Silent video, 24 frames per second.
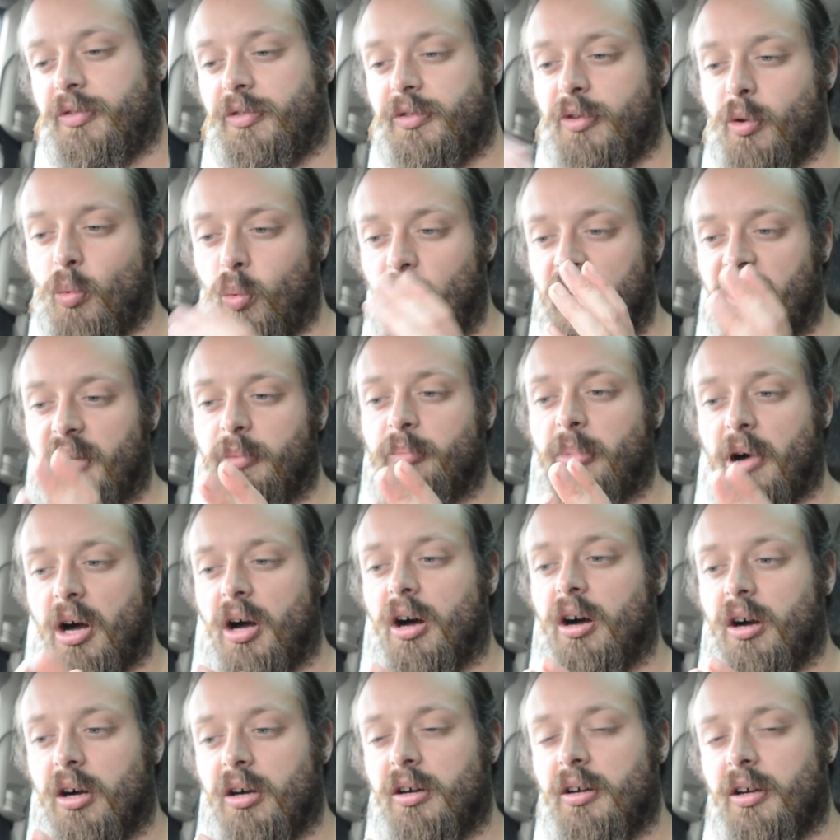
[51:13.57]
the week
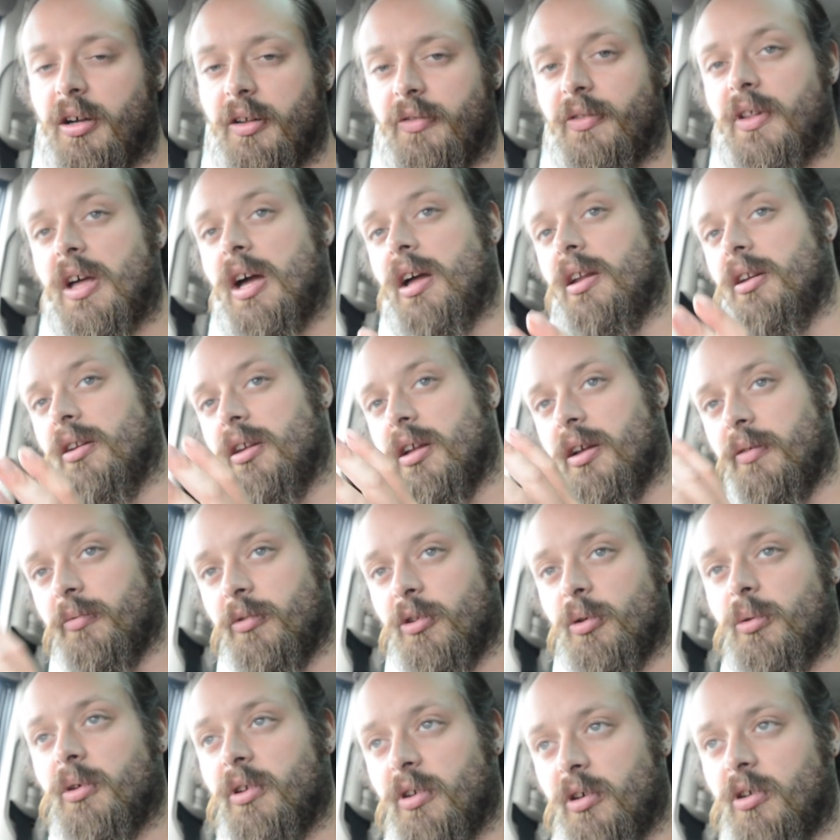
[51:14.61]
part, and then I'm
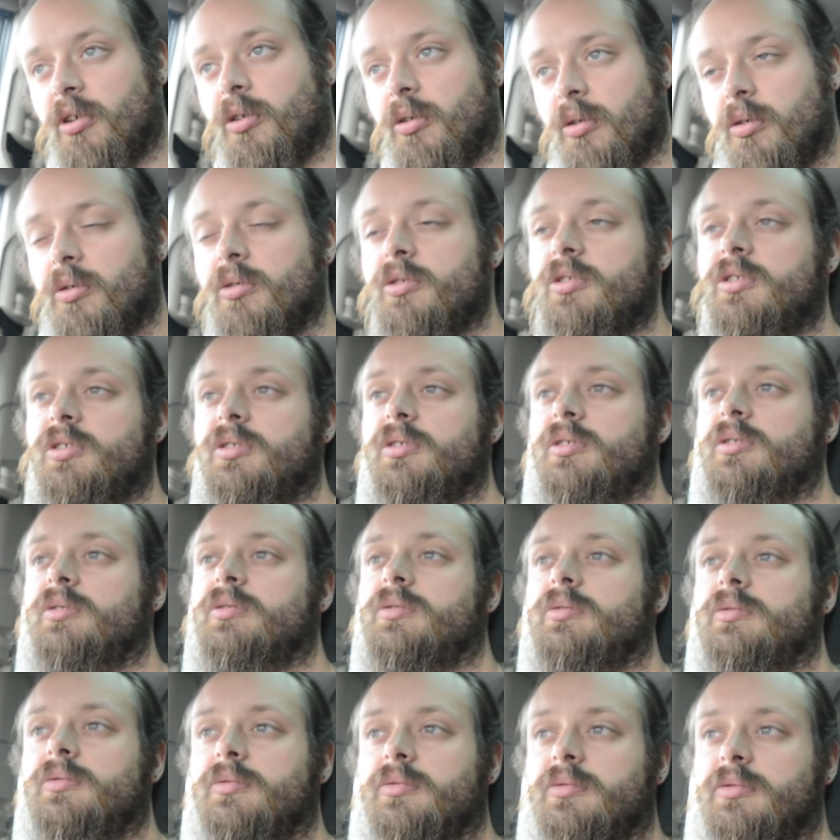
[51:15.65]
doing a course
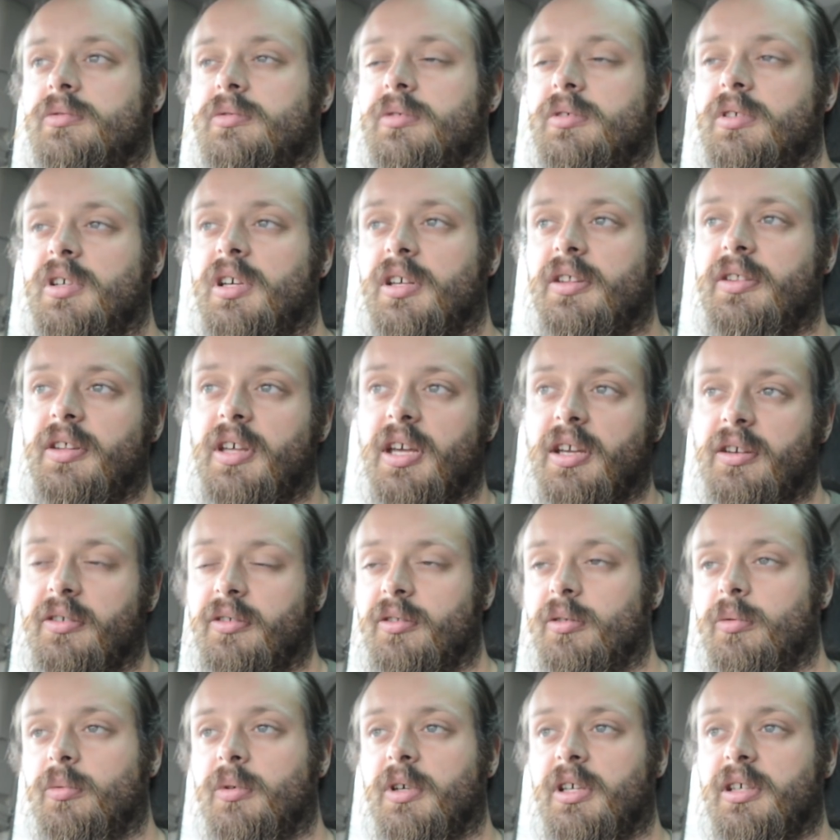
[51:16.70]
at the end
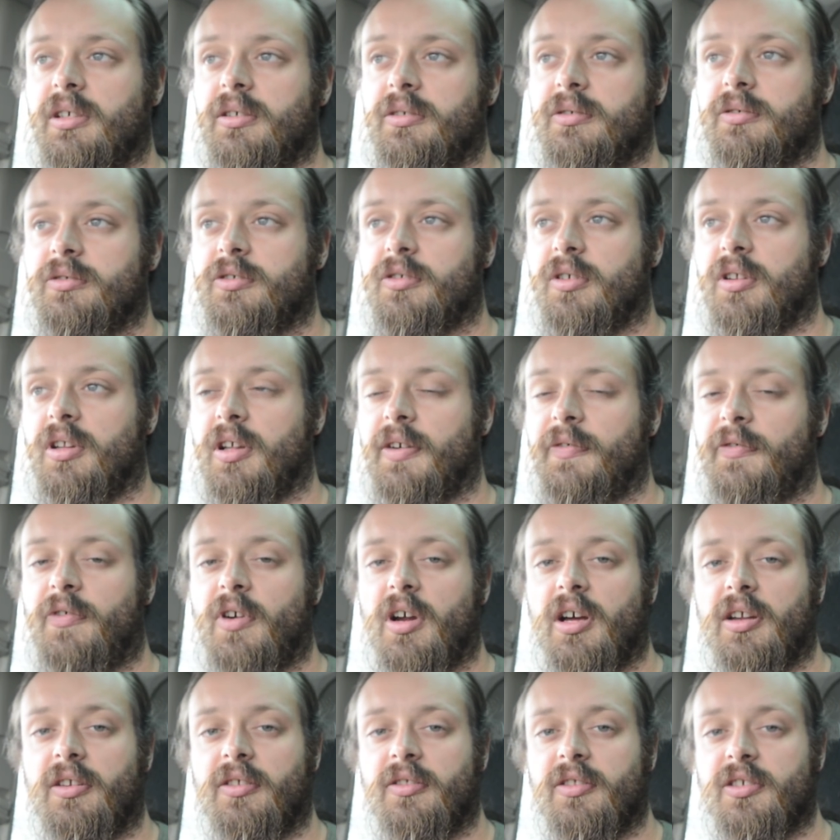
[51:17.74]
of the week. So like
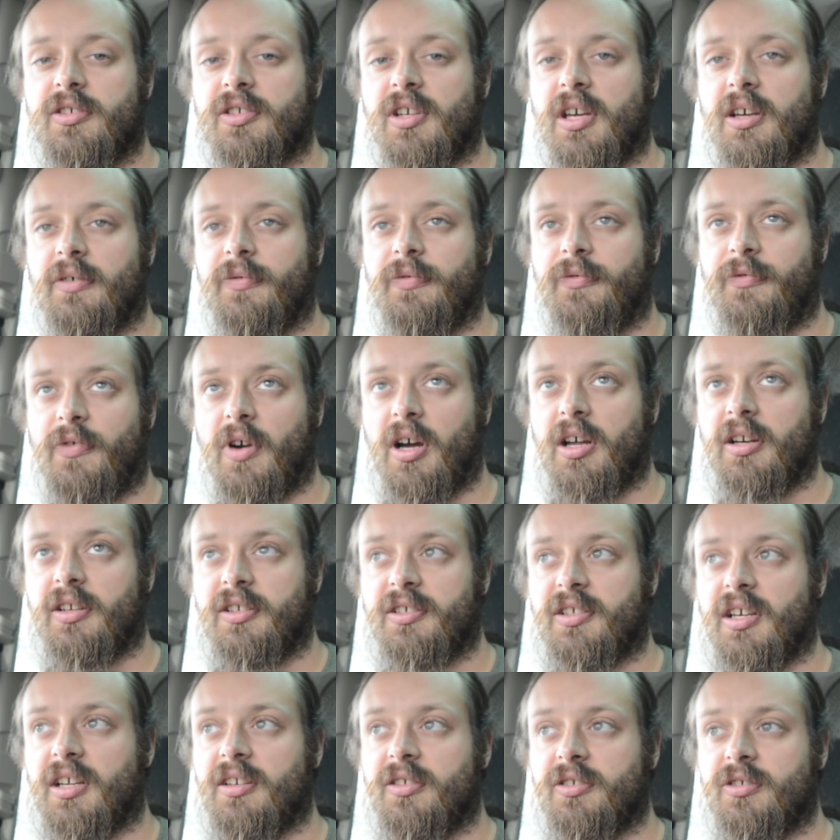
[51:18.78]
Friday,
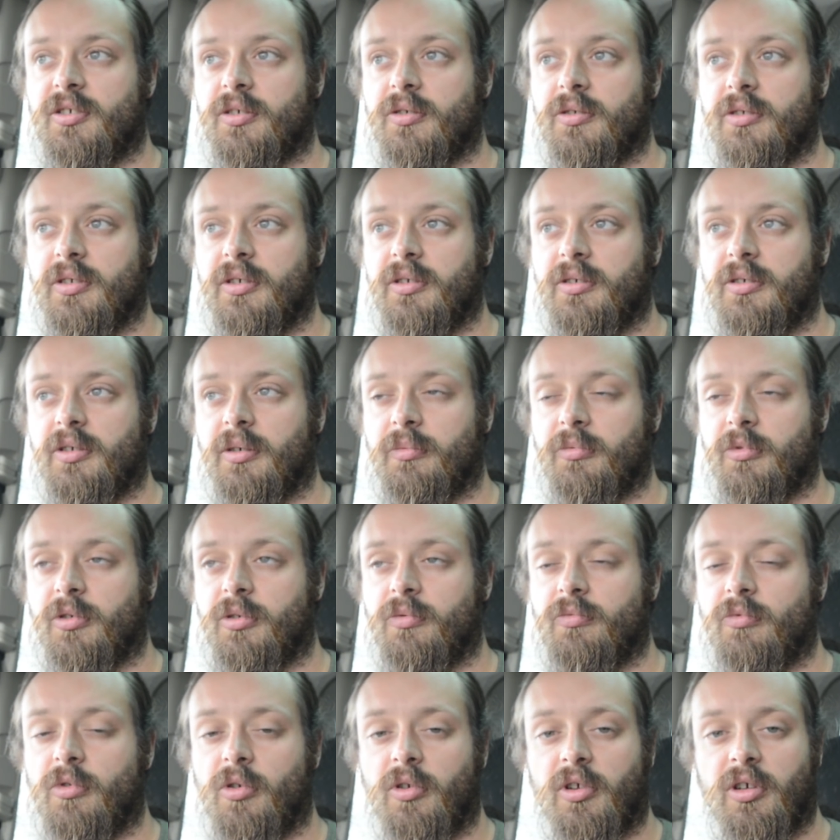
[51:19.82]
Saturday, Sunday, and
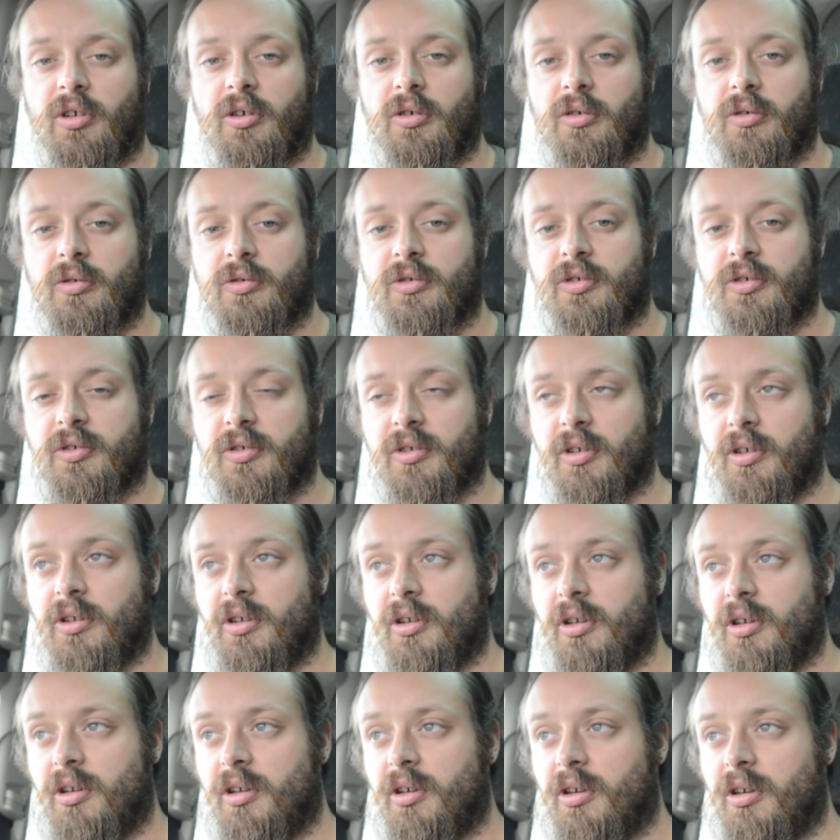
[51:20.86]
running courses
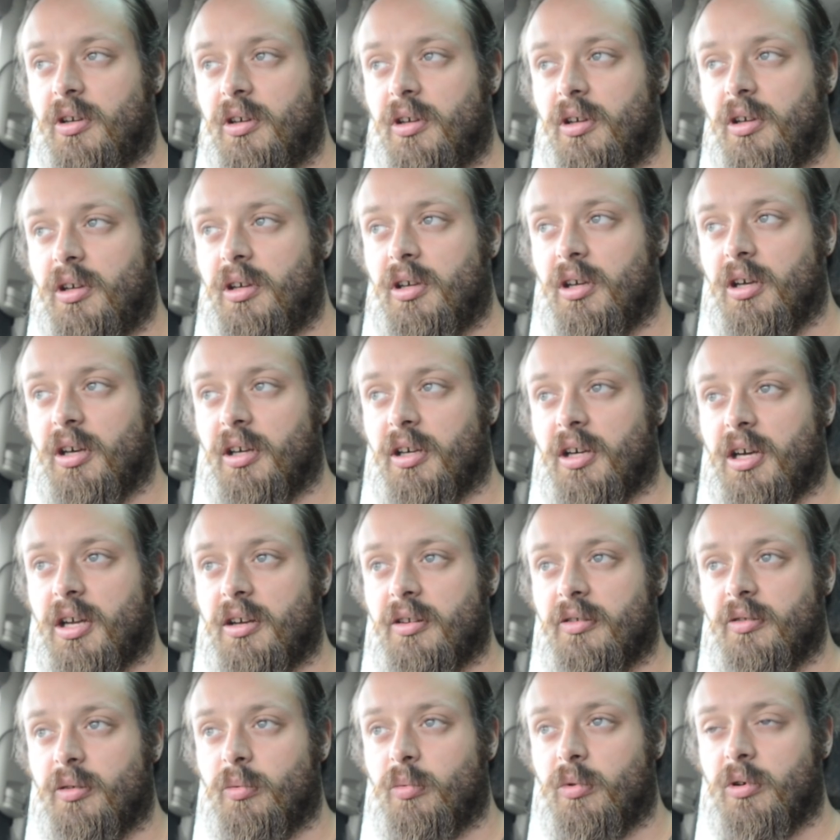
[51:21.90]
again
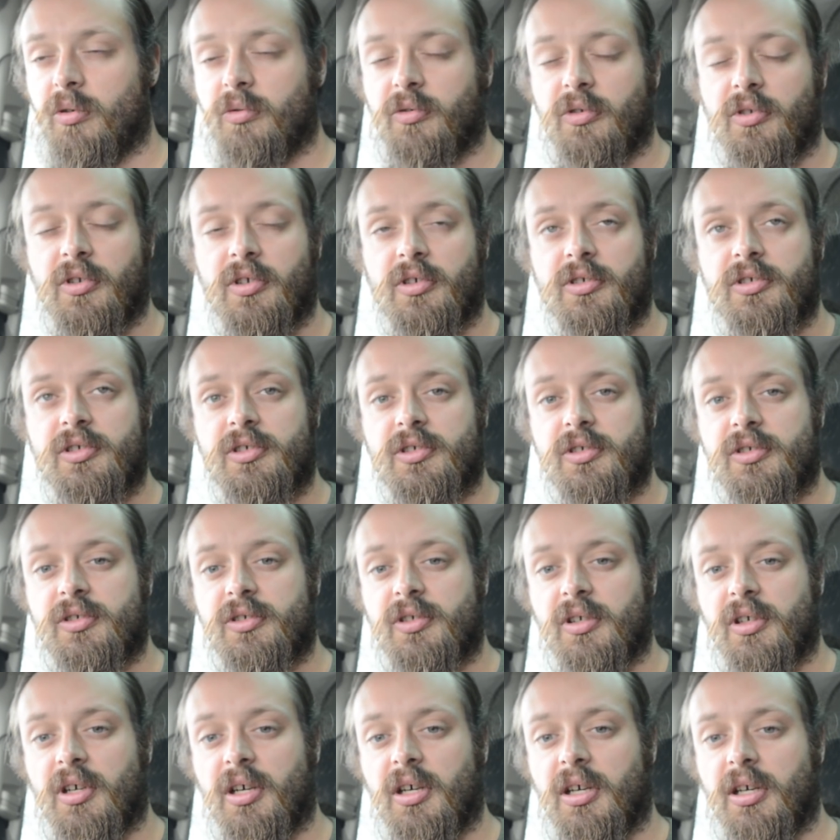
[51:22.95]
at the
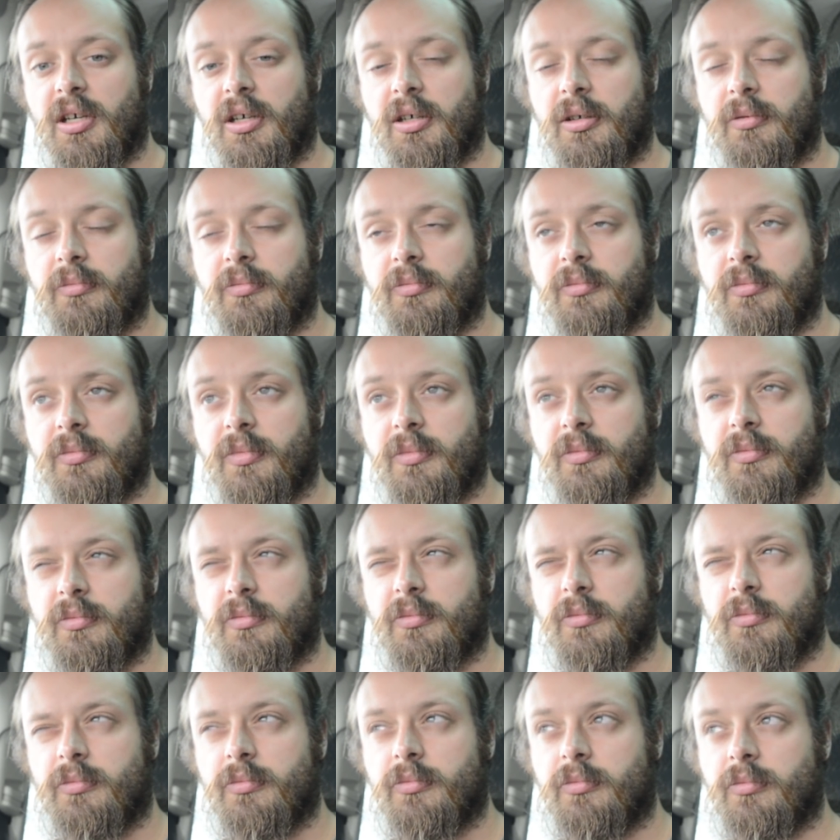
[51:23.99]
Wilderness.
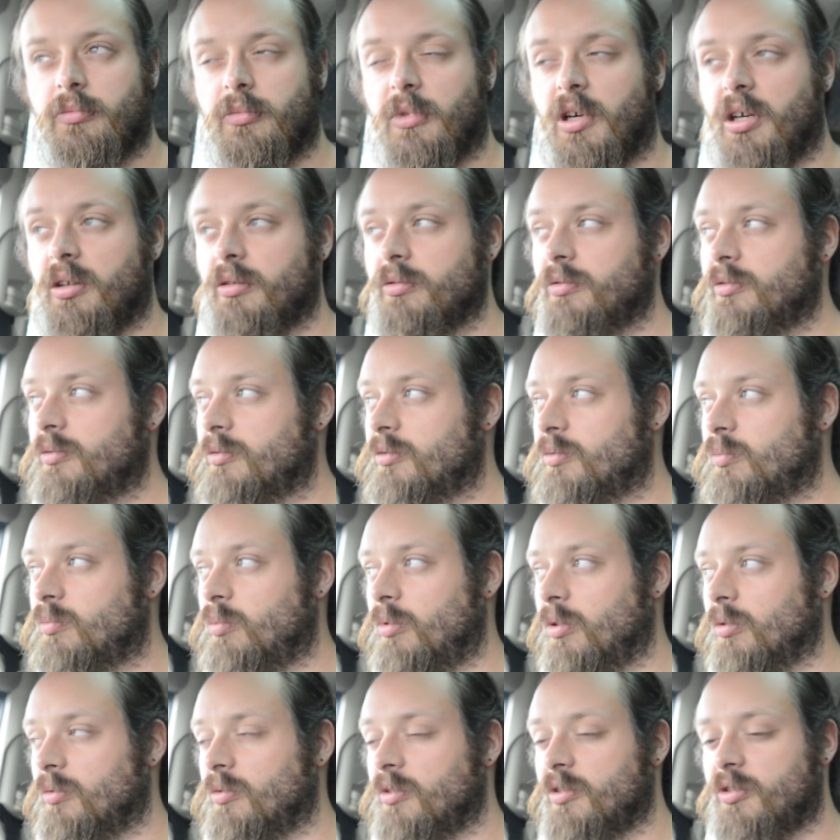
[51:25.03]
Well, it's
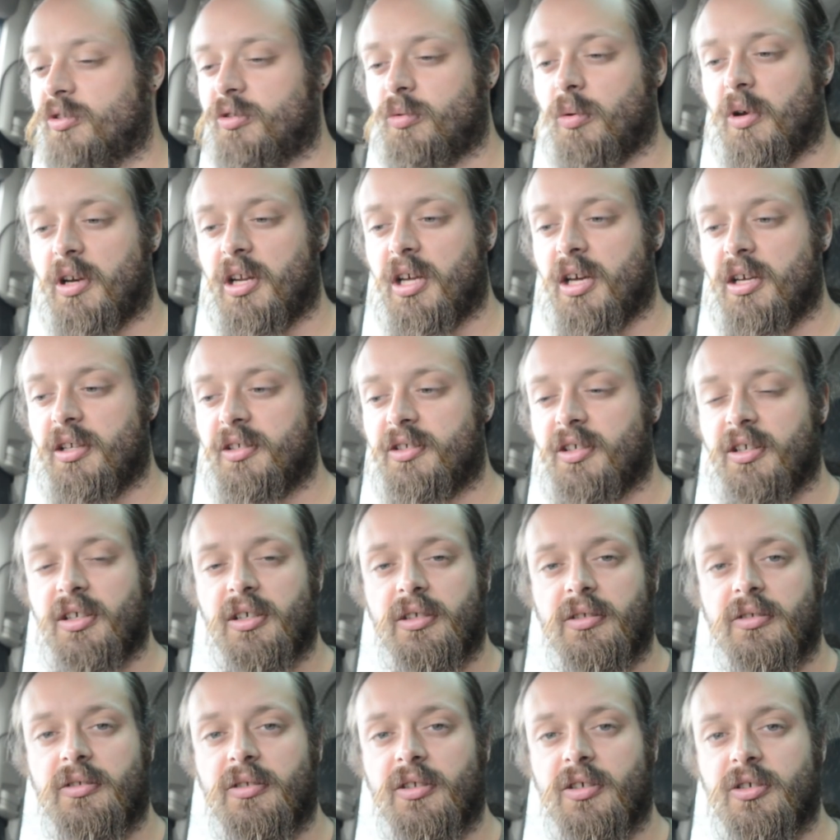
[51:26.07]
Wilderness
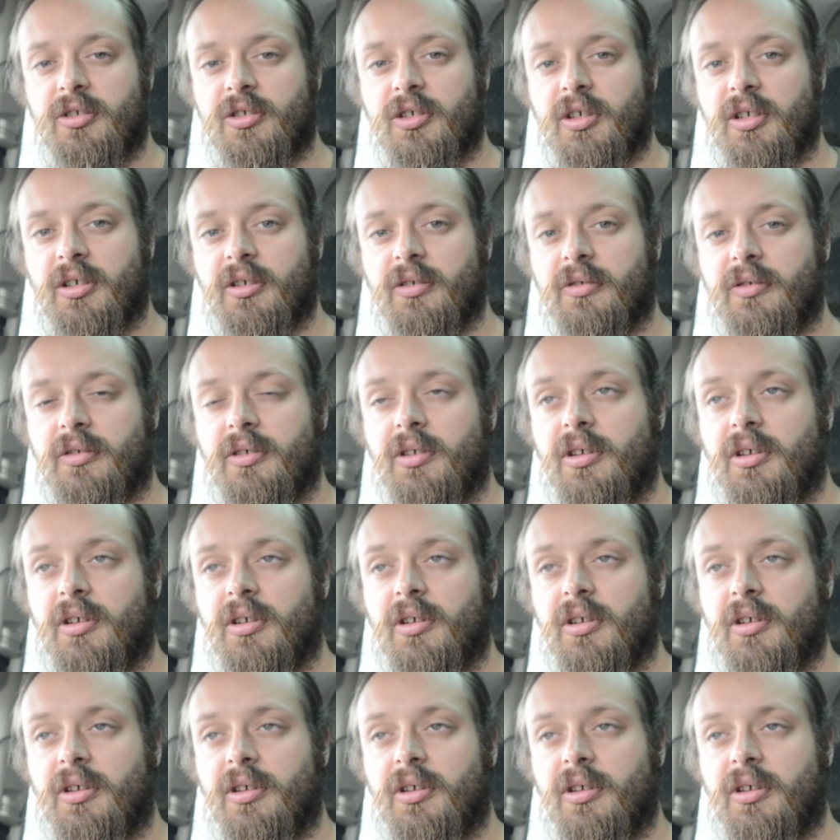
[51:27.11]
2018 this year,